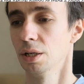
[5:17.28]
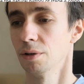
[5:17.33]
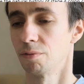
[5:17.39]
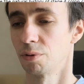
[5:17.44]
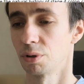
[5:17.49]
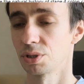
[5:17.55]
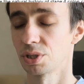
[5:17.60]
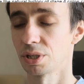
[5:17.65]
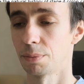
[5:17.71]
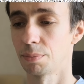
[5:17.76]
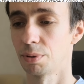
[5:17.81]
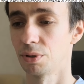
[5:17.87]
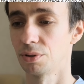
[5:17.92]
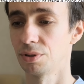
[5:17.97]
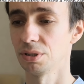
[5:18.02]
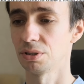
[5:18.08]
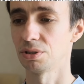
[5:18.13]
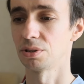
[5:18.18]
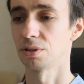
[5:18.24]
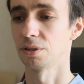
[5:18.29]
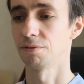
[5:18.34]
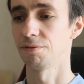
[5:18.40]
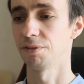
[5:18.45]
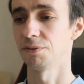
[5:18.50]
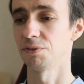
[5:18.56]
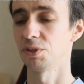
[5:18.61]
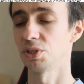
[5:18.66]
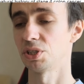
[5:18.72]
For example, this
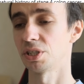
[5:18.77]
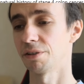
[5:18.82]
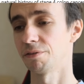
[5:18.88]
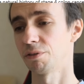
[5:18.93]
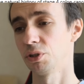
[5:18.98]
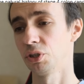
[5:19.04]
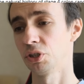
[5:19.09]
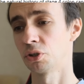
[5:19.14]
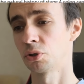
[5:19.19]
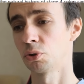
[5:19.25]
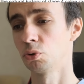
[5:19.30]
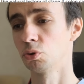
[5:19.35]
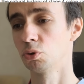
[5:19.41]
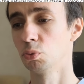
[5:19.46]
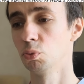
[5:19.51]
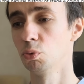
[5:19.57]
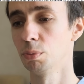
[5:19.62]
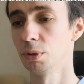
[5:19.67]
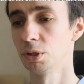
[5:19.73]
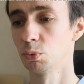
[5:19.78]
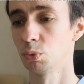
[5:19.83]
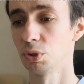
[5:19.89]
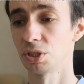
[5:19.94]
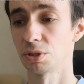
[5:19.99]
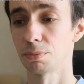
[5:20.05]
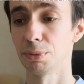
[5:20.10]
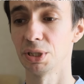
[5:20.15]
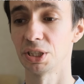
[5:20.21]
57-year-old woman
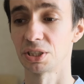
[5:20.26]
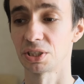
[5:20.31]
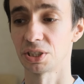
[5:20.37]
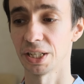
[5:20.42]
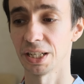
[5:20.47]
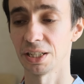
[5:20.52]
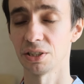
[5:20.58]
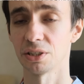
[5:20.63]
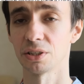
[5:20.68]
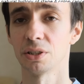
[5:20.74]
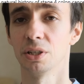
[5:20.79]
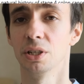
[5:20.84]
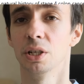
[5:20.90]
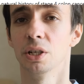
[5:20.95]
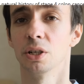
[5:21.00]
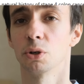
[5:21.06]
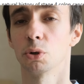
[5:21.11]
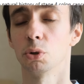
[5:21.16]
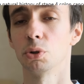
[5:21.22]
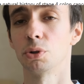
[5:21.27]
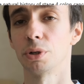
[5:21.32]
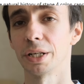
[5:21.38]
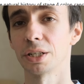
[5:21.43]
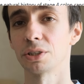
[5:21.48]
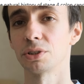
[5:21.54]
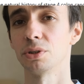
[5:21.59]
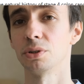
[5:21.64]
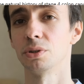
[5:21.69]
with metastatic
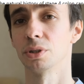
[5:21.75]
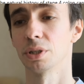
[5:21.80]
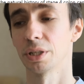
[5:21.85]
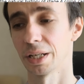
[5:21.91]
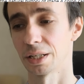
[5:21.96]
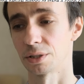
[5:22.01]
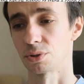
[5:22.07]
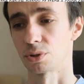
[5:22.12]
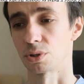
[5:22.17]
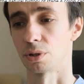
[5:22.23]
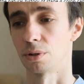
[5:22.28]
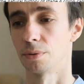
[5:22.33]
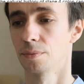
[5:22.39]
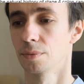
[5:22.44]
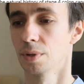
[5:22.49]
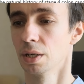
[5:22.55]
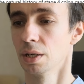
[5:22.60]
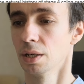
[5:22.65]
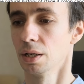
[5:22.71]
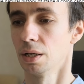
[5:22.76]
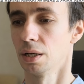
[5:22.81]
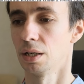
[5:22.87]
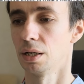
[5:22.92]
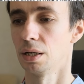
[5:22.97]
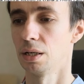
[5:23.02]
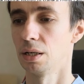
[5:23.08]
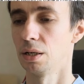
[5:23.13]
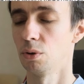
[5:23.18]
colorectal cancer,
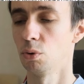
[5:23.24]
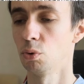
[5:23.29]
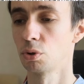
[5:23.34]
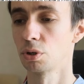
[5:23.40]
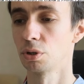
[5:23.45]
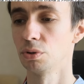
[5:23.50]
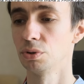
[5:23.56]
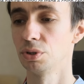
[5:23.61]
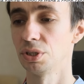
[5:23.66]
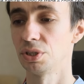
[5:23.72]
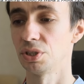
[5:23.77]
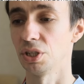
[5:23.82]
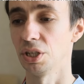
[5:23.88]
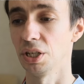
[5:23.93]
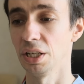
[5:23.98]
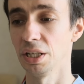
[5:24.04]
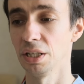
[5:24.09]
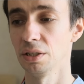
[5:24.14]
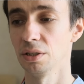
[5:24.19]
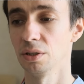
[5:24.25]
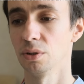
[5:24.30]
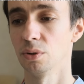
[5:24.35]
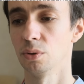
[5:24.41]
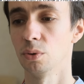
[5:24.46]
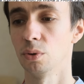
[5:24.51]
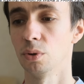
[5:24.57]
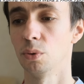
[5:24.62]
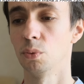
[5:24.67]
oral DCA
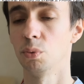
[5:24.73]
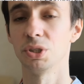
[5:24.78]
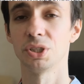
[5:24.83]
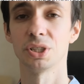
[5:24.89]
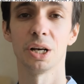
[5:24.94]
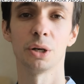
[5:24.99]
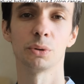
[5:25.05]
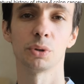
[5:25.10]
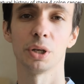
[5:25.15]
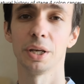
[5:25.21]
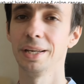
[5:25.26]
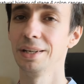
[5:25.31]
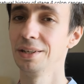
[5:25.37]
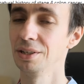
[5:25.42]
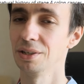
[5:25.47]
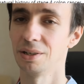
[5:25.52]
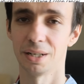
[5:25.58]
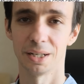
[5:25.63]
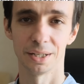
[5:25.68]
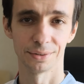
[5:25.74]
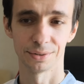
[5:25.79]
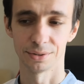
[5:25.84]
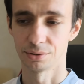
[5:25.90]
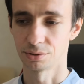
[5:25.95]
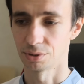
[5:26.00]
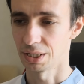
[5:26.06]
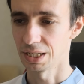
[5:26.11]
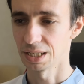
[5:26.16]
without any other
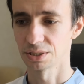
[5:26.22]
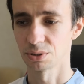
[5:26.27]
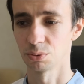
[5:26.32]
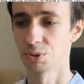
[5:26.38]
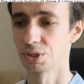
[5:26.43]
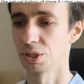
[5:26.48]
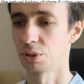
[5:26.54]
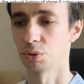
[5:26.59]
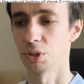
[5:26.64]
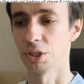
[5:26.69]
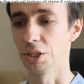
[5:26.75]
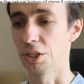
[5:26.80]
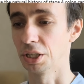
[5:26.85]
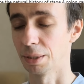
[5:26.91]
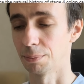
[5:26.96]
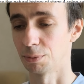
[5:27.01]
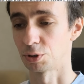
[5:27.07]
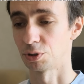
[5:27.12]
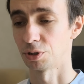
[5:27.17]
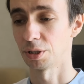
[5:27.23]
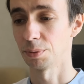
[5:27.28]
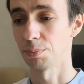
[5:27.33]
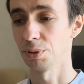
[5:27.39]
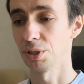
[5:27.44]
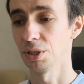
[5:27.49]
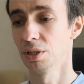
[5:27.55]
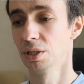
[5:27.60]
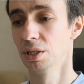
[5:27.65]
drugs, without any
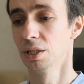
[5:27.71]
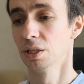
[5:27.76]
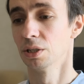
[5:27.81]
chemotherapy,